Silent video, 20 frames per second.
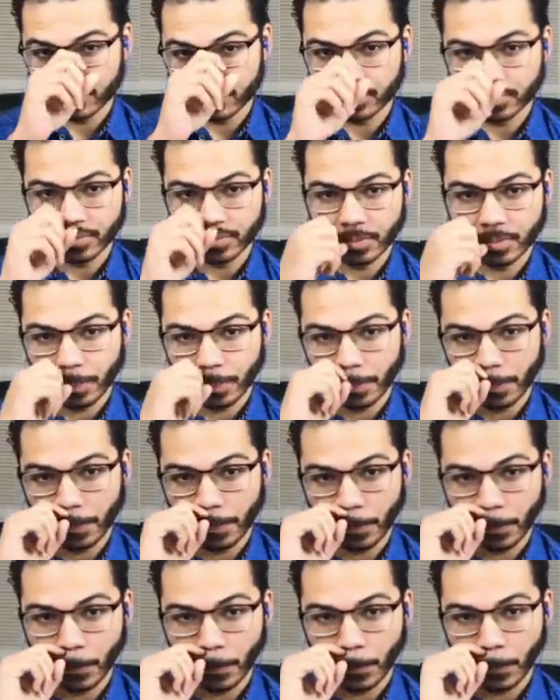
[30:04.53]

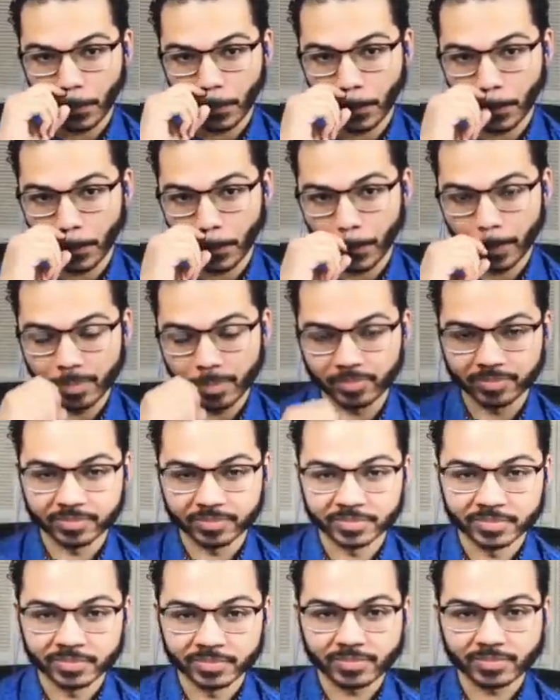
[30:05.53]

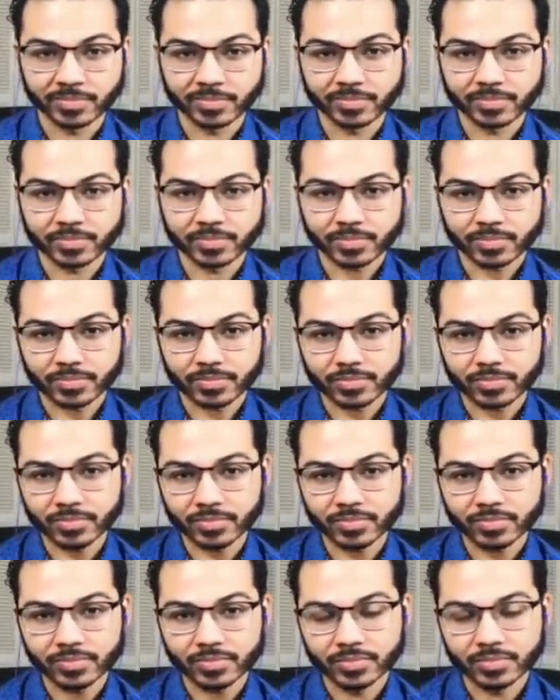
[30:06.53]

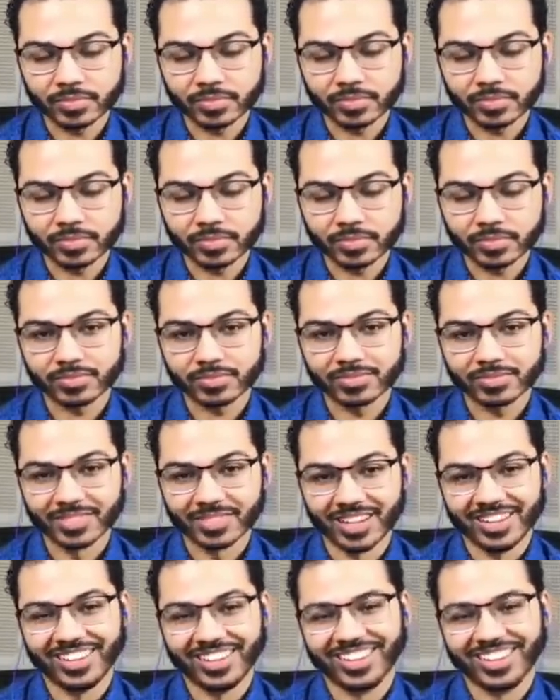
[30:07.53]
The person shown says nothing.